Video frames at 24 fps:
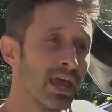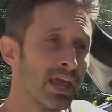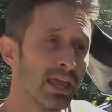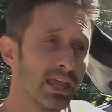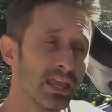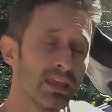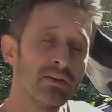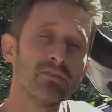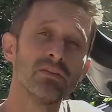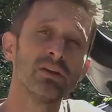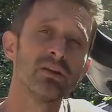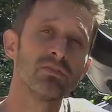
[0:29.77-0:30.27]

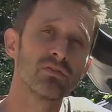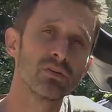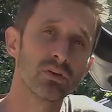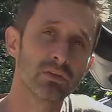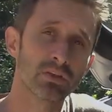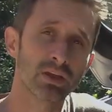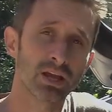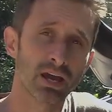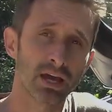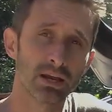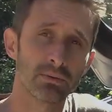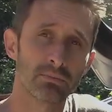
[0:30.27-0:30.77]
Even if you're the
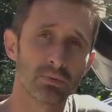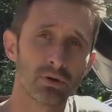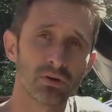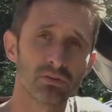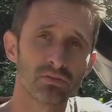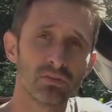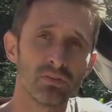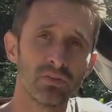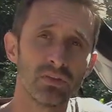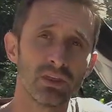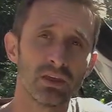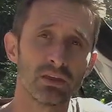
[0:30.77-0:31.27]
kind of
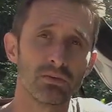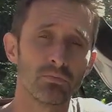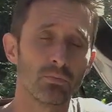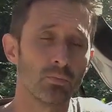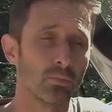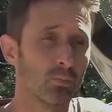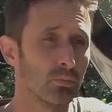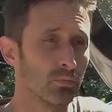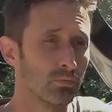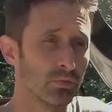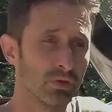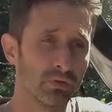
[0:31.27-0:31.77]
person that
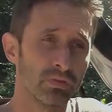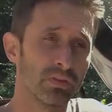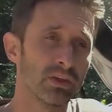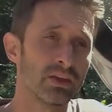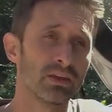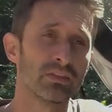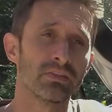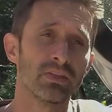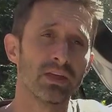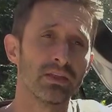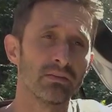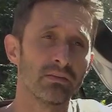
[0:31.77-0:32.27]
you
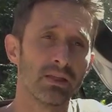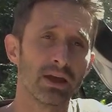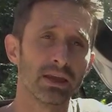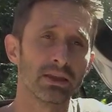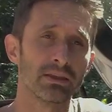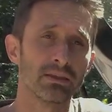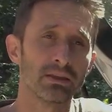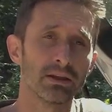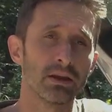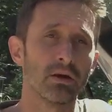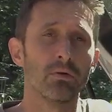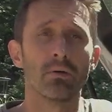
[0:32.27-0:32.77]
think that like,
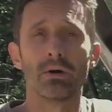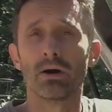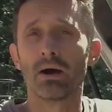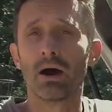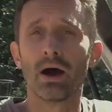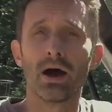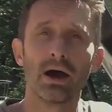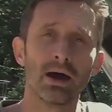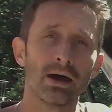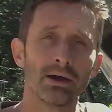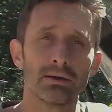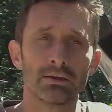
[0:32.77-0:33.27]
you know,
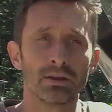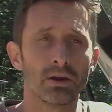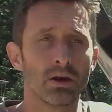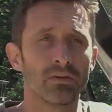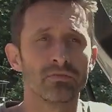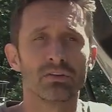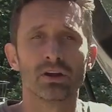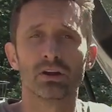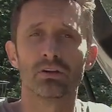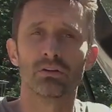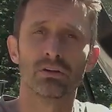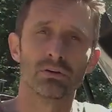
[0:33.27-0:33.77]
uh, you know, I've
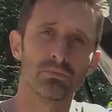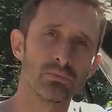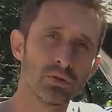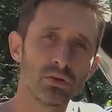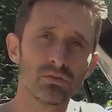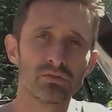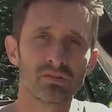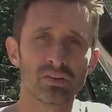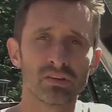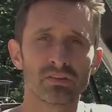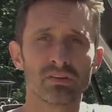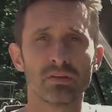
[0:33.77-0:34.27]
got a good immune
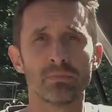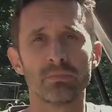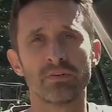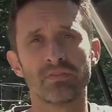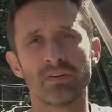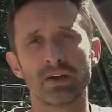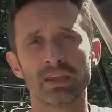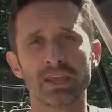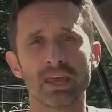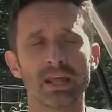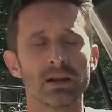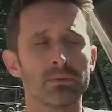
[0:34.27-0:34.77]
system. If
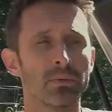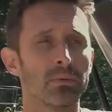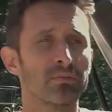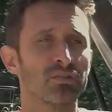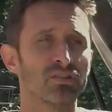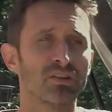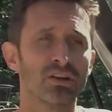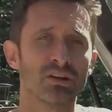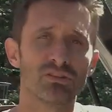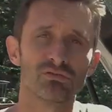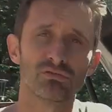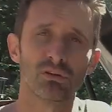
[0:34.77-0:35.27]
I get them, I'm just
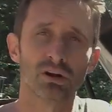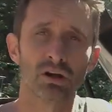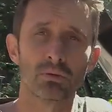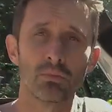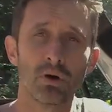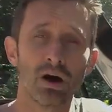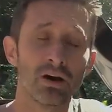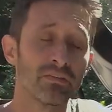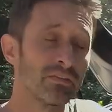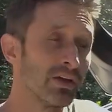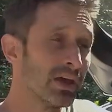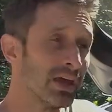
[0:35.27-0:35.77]
going to shrug them
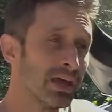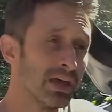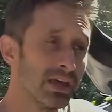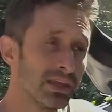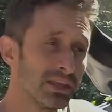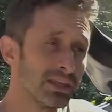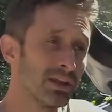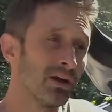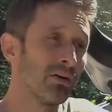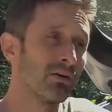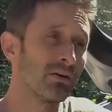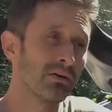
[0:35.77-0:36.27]
off.
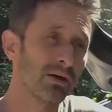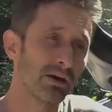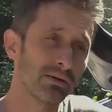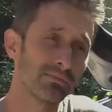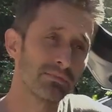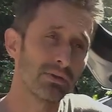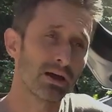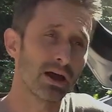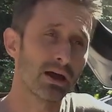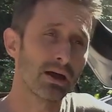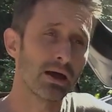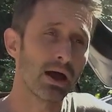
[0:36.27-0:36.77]
You know,
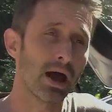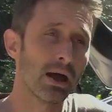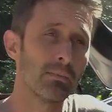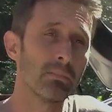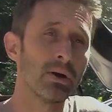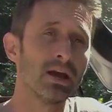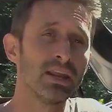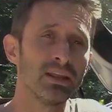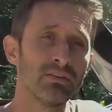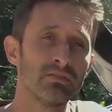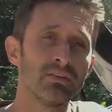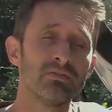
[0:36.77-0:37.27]
I
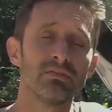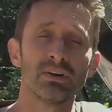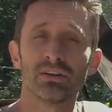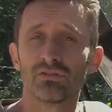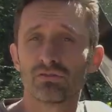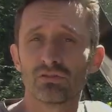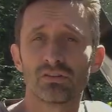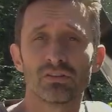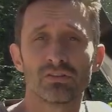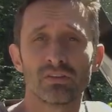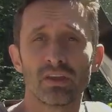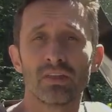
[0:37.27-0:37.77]
might even venture
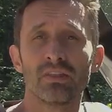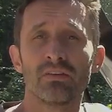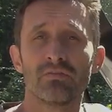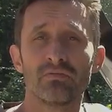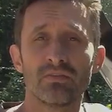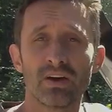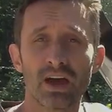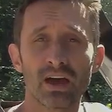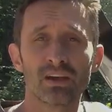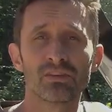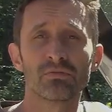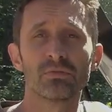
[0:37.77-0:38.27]
to say the
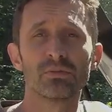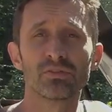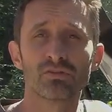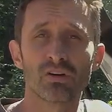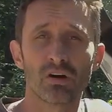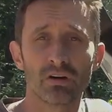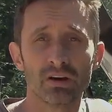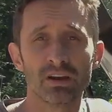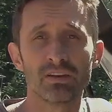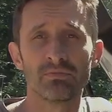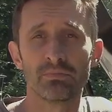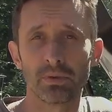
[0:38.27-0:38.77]
vast
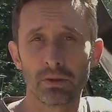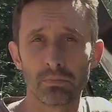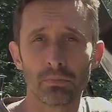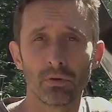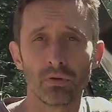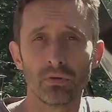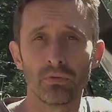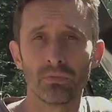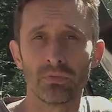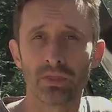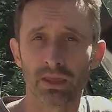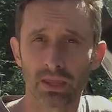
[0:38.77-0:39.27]
majority of
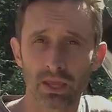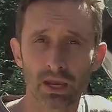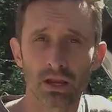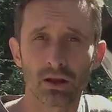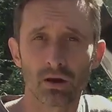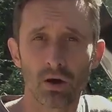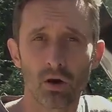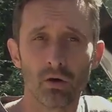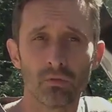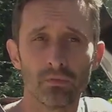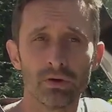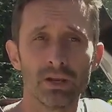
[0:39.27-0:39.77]
people that get
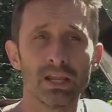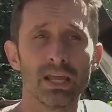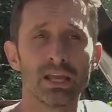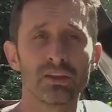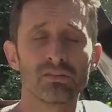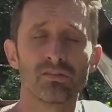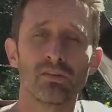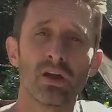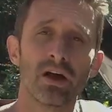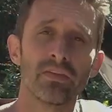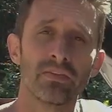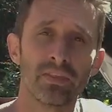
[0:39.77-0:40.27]
COVID,
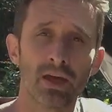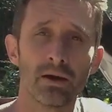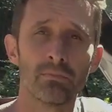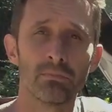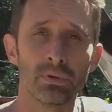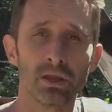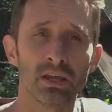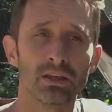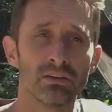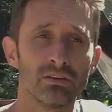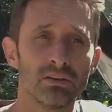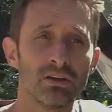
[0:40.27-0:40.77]
it's not that
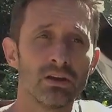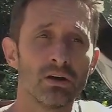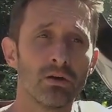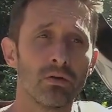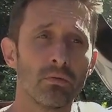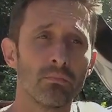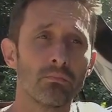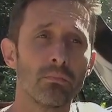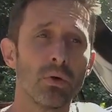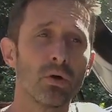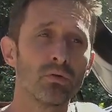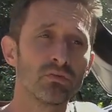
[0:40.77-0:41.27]
big a deal.
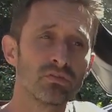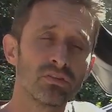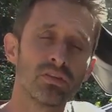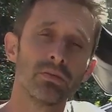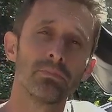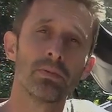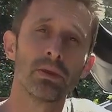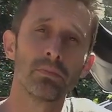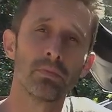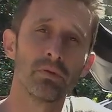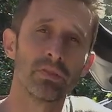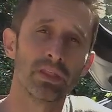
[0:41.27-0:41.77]
Most of the
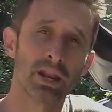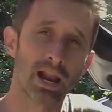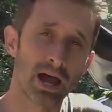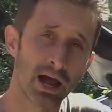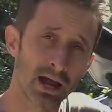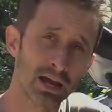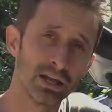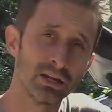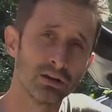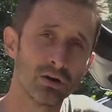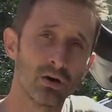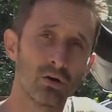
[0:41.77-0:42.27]
people that
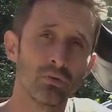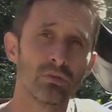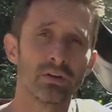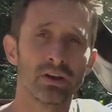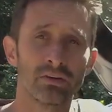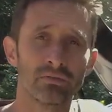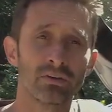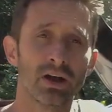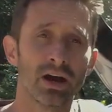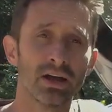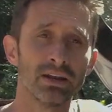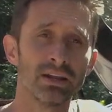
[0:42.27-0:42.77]
I know that
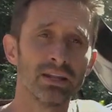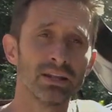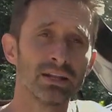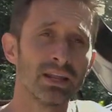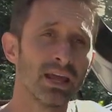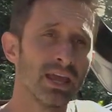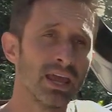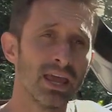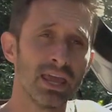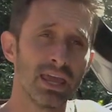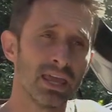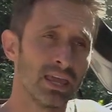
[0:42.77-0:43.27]
have gotten it,
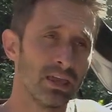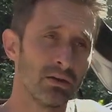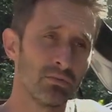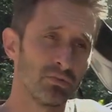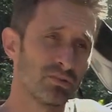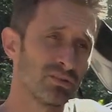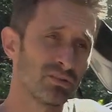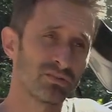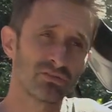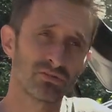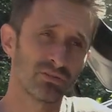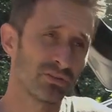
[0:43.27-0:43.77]
it was
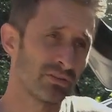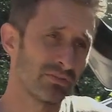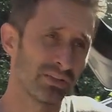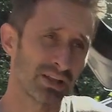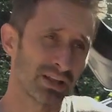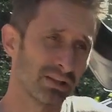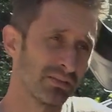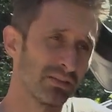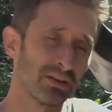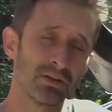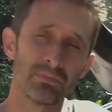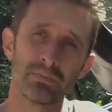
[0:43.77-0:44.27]
just sort of like
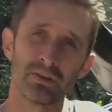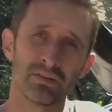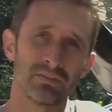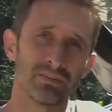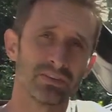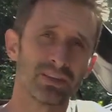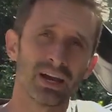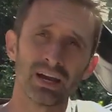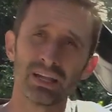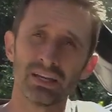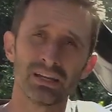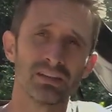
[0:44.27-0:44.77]
a little bit of a
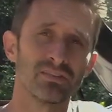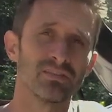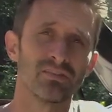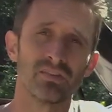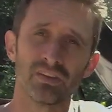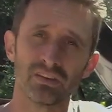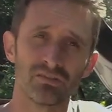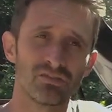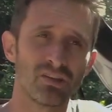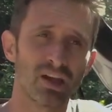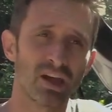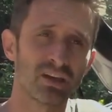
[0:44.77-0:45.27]
tightness in the
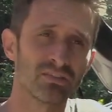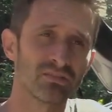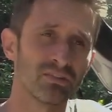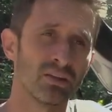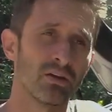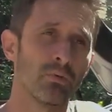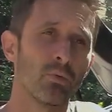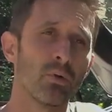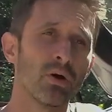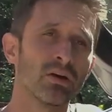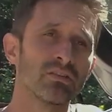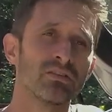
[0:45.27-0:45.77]
chest. It
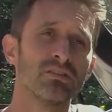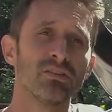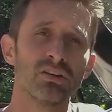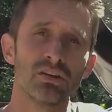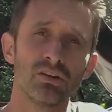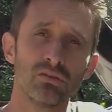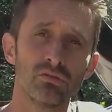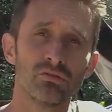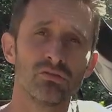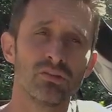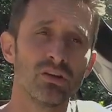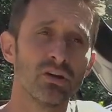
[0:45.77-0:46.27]
wasn't a
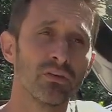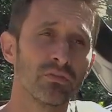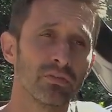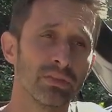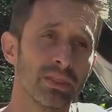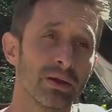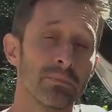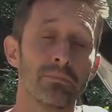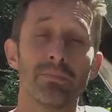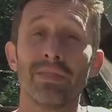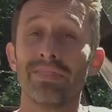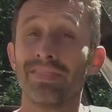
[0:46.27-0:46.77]
huge deal for
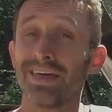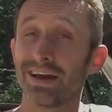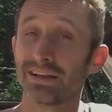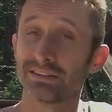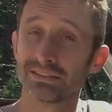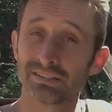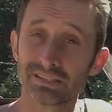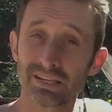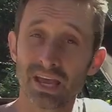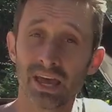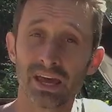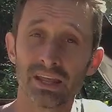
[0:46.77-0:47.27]
them. That
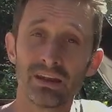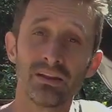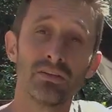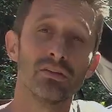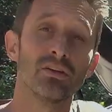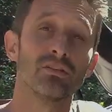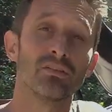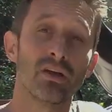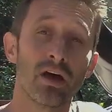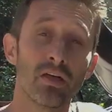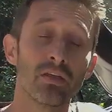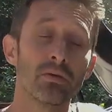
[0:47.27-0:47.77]
said,
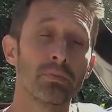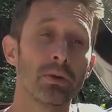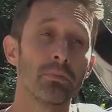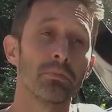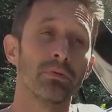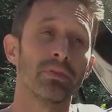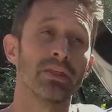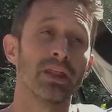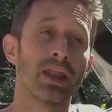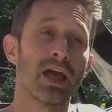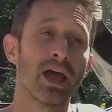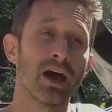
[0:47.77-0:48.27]
there's other people
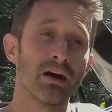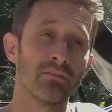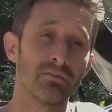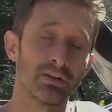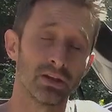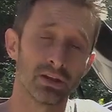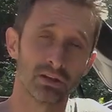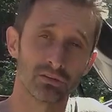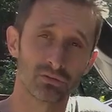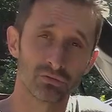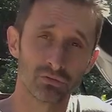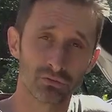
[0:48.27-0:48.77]
that have an
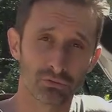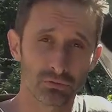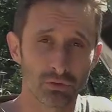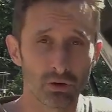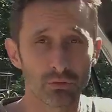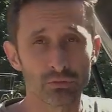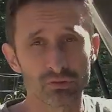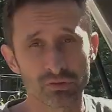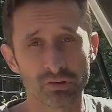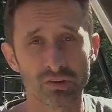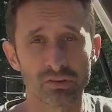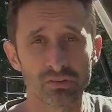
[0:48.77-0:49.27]

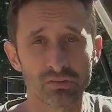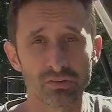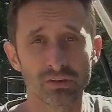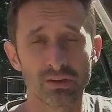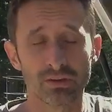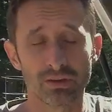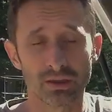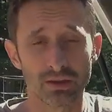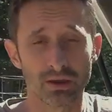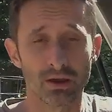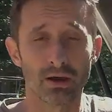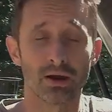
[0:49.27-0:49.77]
atrocious
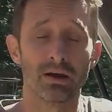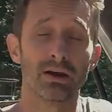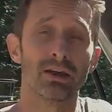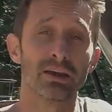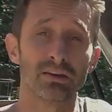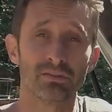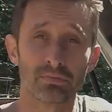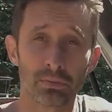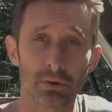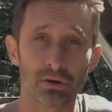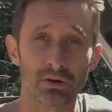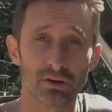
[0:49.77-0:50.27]
uh,
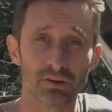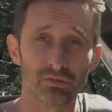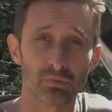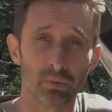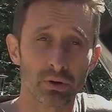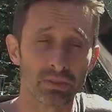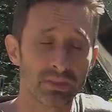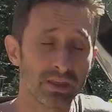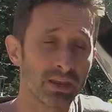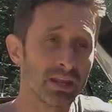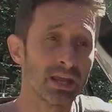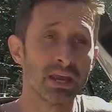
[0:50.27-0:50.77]
experience
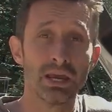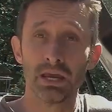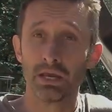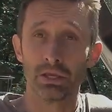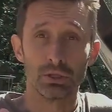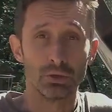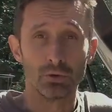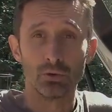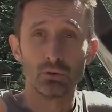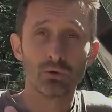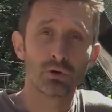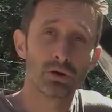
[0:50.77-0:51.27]
with it.
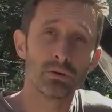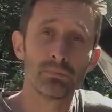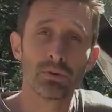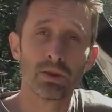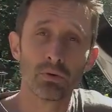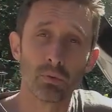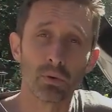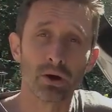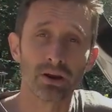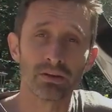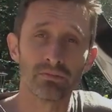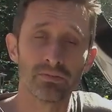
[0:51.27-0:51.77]
You could be
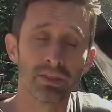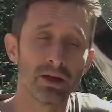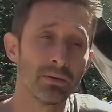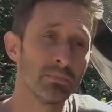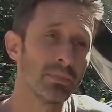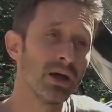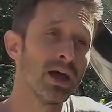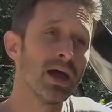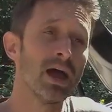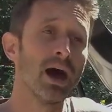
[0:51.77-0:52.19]
one of them.